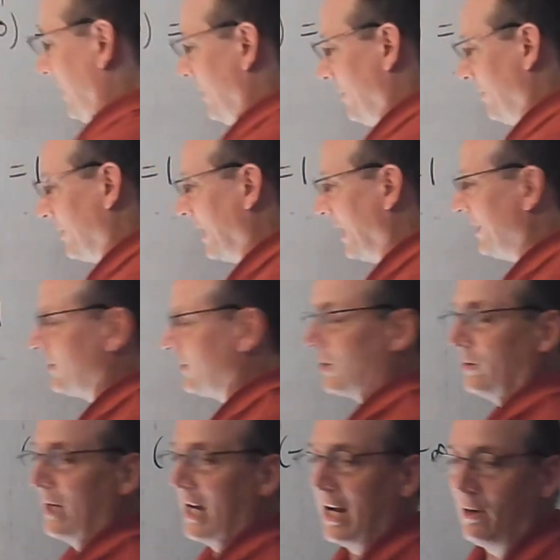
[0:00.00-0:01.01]
Okay, so
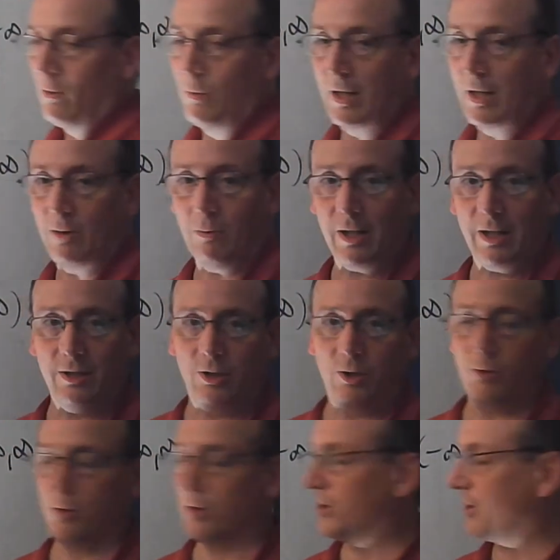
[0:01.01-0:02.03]
now what I want to do
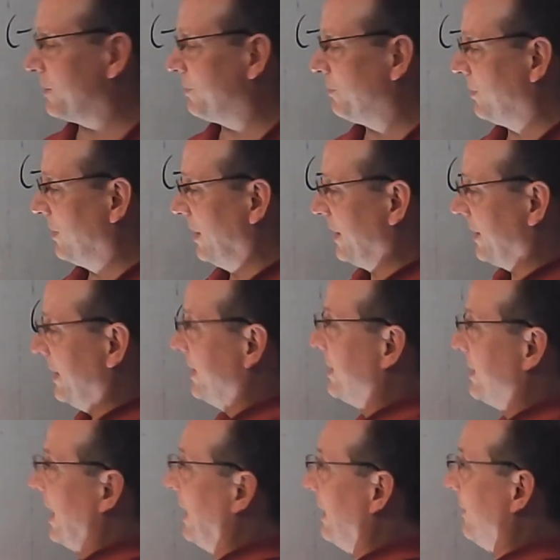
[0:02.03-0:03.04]
is just plug these
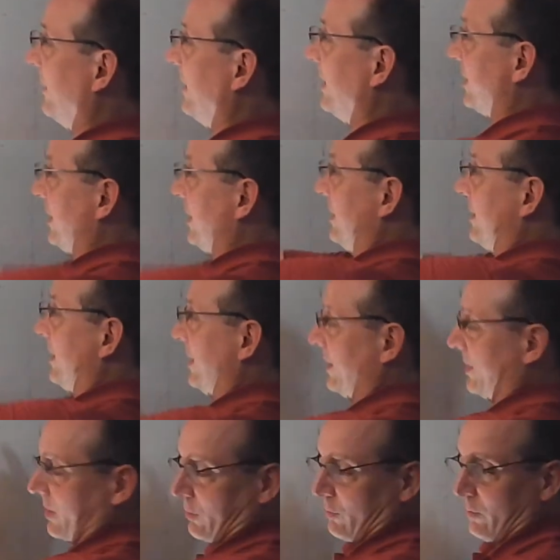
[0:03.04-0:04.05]
elements into this
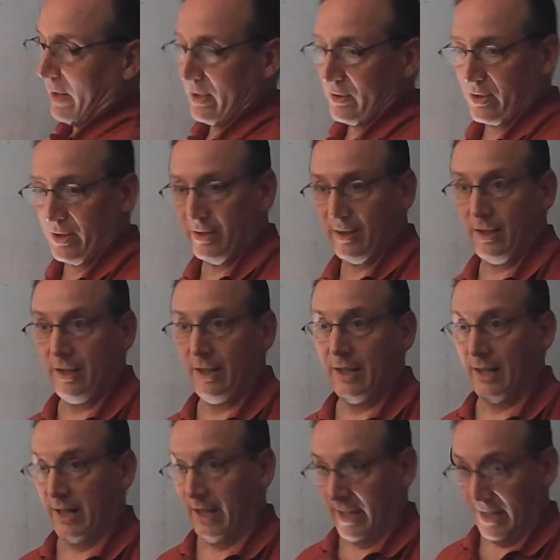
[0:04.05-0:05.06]
equation
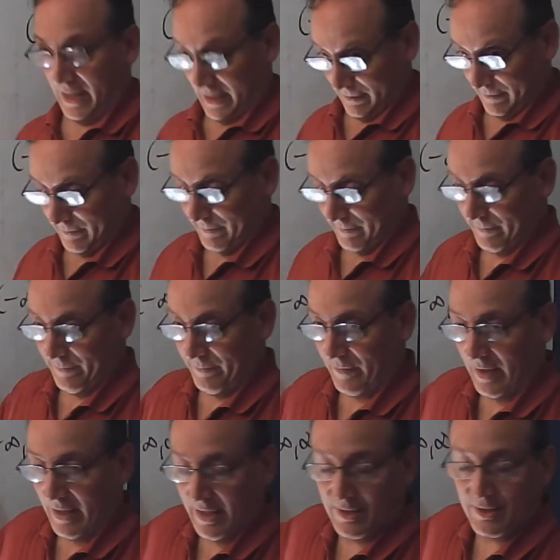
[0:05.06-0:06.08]

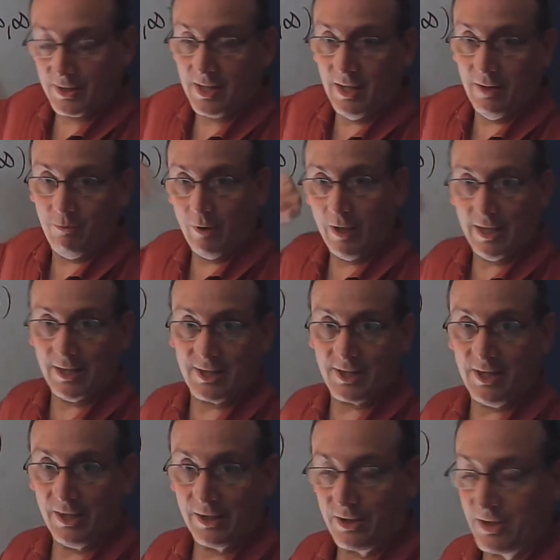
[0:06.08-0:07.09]
and see if we get 6.